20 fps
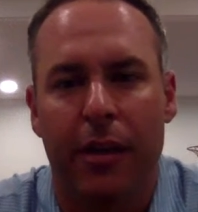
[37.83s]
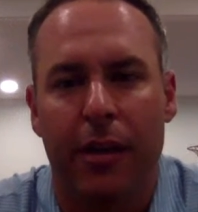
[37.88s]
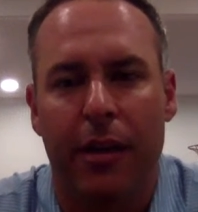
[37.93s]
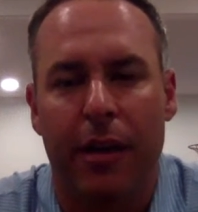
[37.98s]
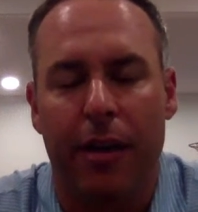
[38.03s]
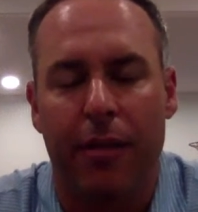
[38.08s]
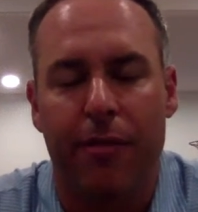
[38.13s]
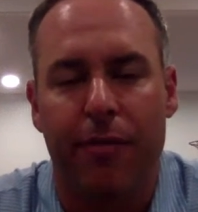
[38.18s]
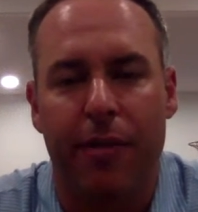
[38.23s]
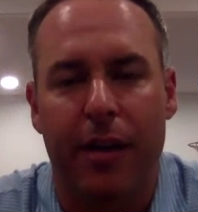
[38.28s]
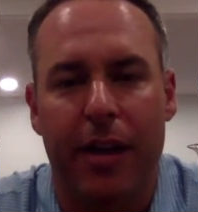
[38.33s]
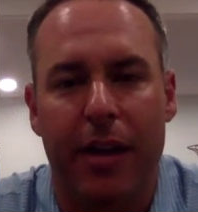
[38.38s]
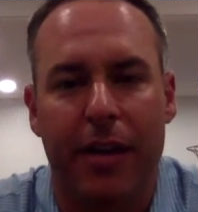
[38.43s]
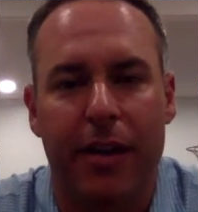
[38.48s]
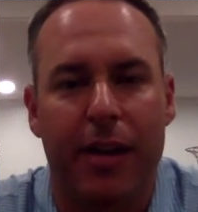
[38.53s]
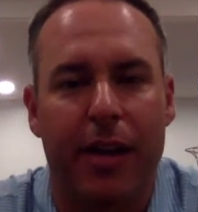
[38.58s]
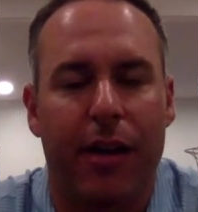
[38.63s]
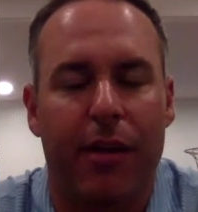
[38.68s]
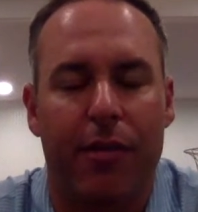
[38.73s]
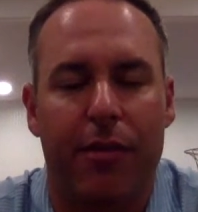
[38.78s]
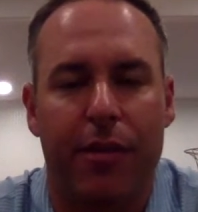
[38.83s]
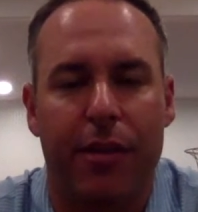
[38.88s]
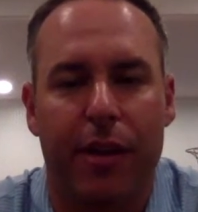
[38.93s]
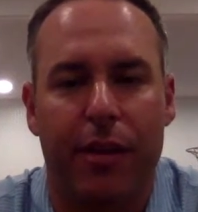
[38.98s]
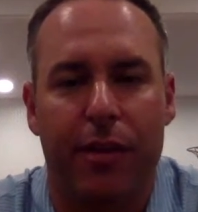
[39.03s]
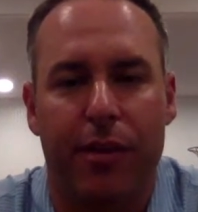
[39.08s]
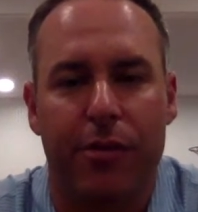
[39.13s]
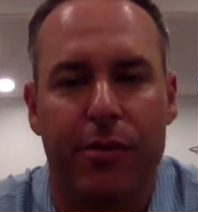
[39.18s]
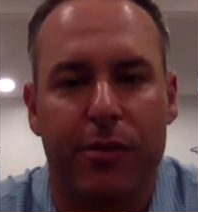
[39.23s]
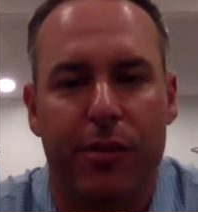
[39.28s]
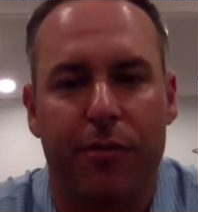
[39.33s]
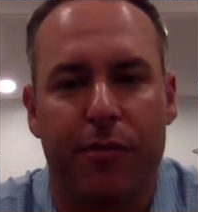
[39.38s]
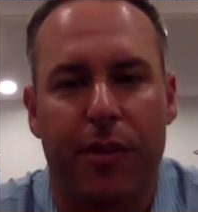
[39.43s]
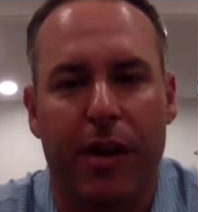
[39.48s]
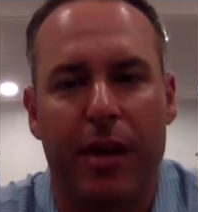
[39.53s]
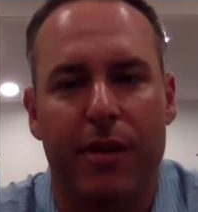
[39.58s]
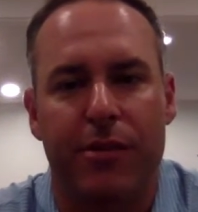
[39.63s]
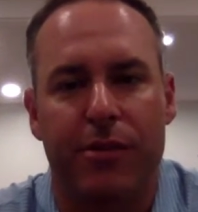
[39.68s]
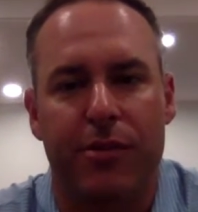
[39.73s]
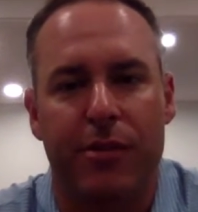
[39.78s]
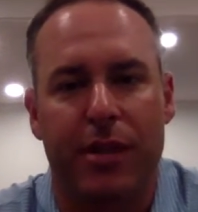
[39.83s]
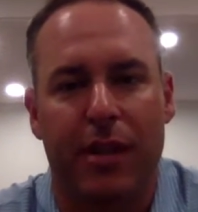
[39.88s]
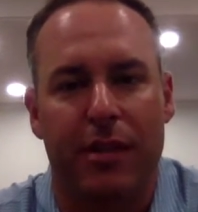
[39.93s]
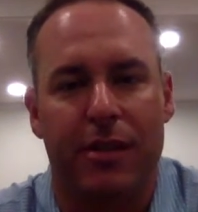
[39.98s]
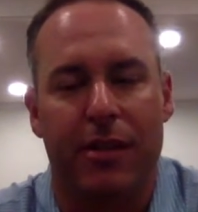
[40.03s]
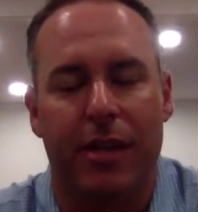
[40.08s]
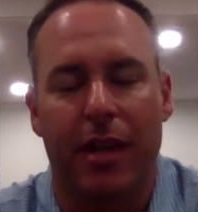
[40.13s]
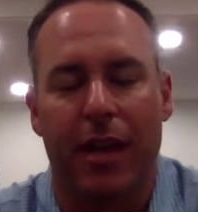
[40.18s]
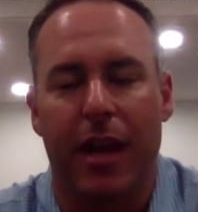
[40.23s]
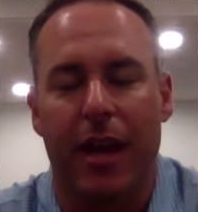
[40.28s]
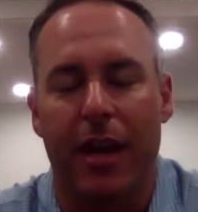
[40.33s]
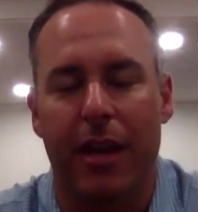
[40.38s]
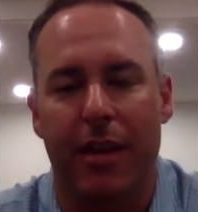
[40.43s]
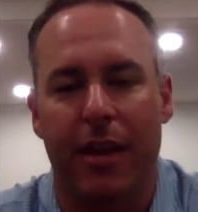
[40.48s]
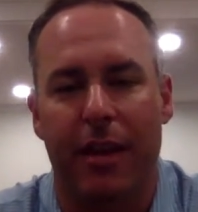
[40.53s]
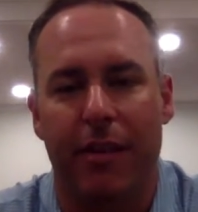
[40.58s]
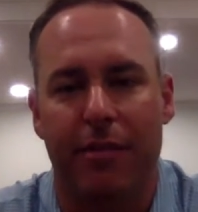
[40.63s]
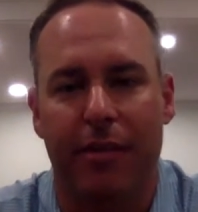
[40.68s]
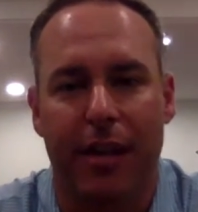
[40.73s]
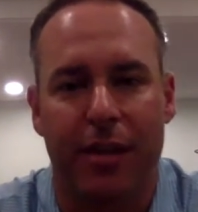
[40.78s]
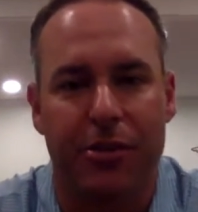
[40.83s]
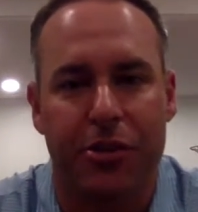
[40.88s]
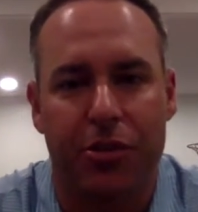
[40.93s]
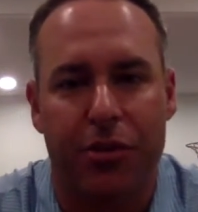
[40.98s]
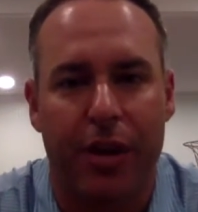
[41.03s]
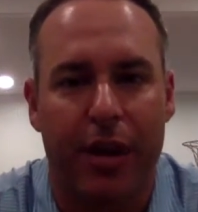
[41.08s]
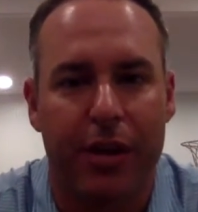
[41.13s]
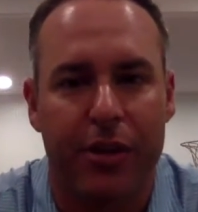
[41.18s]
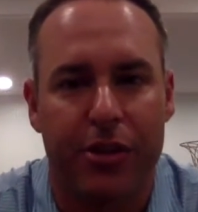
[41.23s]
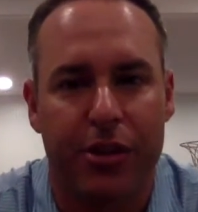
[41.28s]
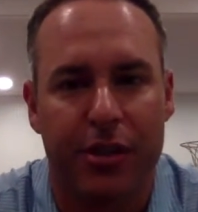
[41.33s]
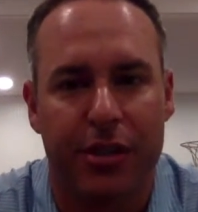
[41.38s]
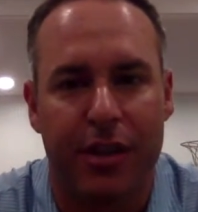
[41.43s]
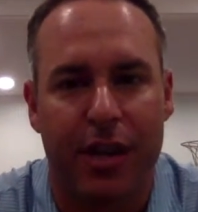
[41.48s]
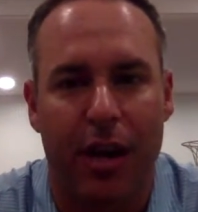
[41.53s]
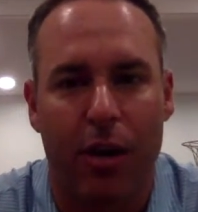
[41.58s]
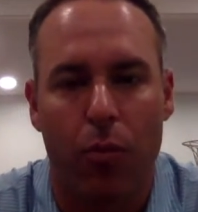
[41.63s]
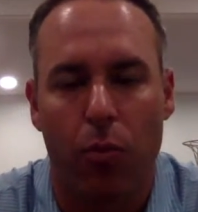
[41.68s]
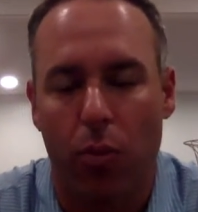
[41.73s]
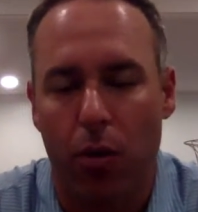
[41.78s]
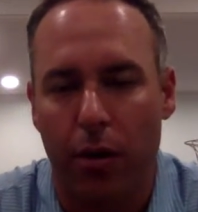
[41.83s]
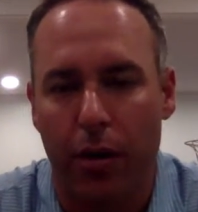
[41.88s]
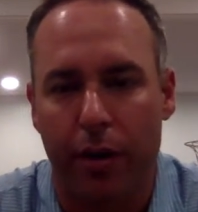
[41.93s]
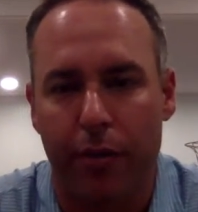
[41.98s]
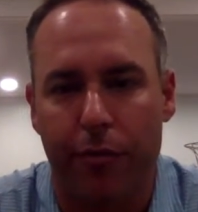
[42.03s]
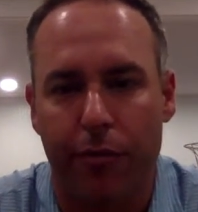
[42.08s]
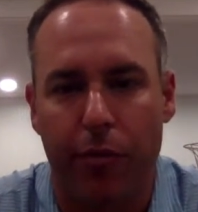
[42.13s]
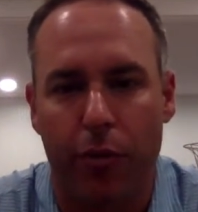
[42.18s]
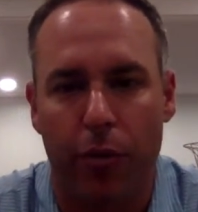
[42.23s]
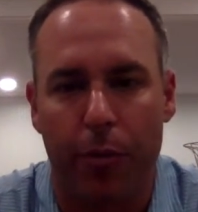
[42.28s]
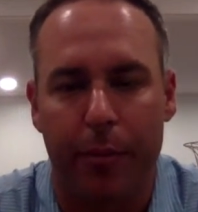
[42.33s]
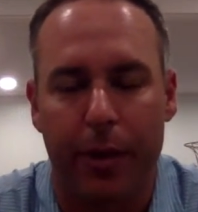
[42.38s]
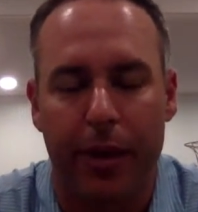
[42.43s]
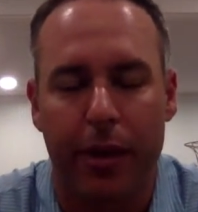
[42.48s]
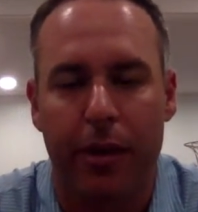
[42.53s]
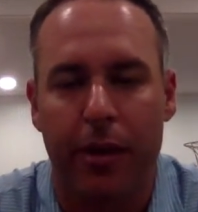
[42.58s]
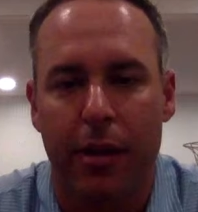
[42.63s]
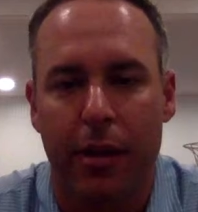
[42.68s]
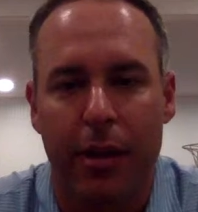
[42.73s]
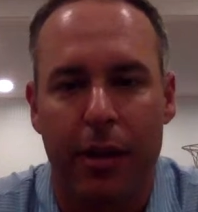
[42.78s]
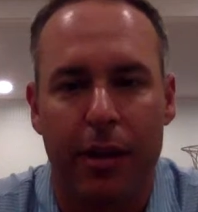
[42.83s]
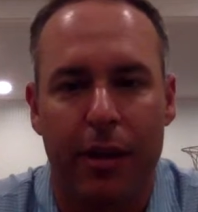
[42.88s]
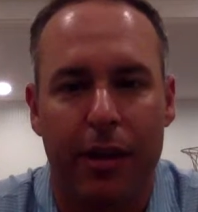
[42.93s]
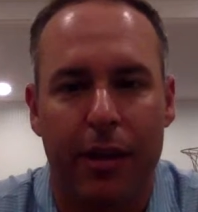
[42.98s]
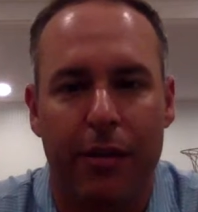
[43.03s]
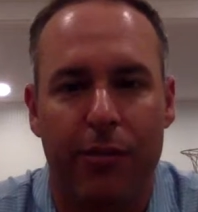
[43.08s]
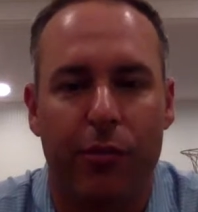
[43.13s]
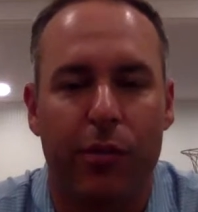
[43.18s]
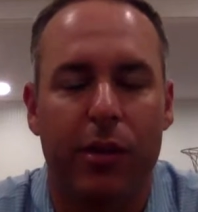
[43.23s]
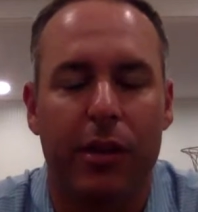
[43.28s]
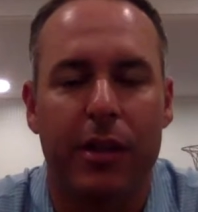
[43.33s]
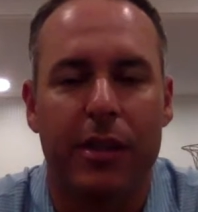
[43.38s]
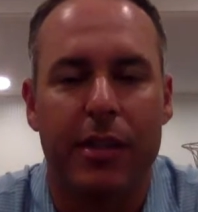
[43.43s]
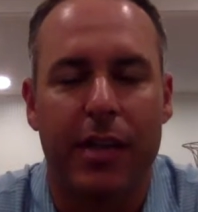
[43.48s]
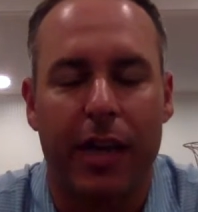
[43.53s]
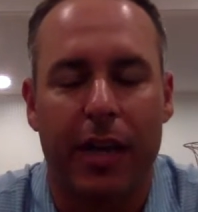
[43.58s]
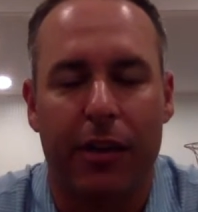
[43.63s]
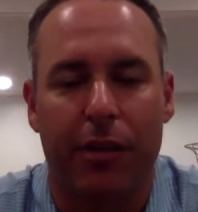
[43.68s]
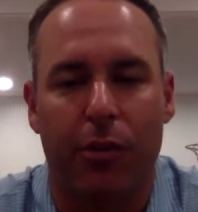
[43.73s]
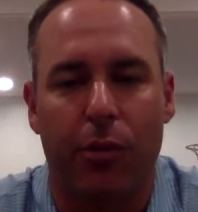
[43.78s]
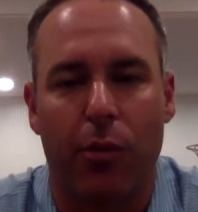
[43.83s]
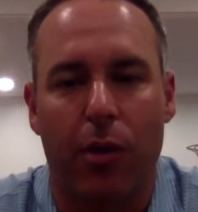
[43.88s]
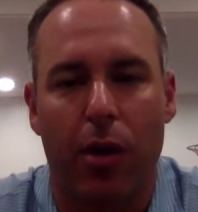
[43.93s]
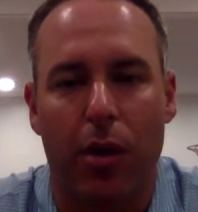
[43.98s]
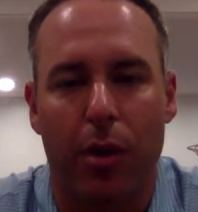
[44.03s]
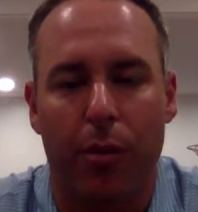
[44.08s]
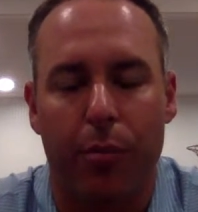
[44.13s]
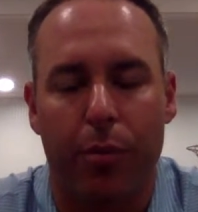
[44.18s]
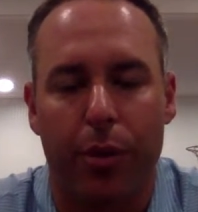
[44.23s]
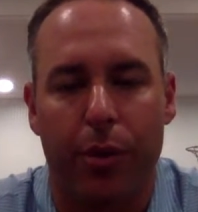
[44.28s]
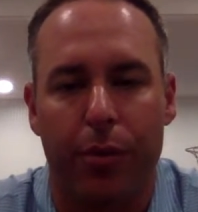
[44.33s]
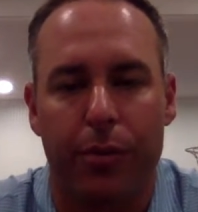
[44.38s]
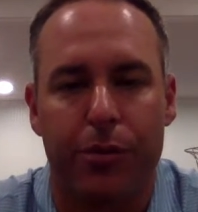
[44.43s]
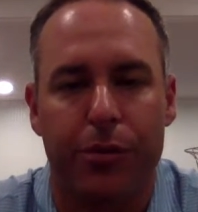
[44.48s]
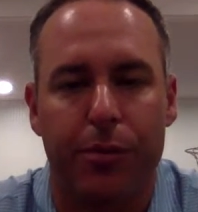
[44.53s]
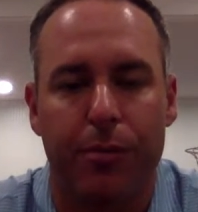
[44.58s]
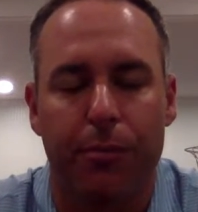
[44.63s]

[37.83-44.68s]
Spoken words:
I find out that those advisors that say, hey, that strategy is not working for me, they've really taken the wrong approach.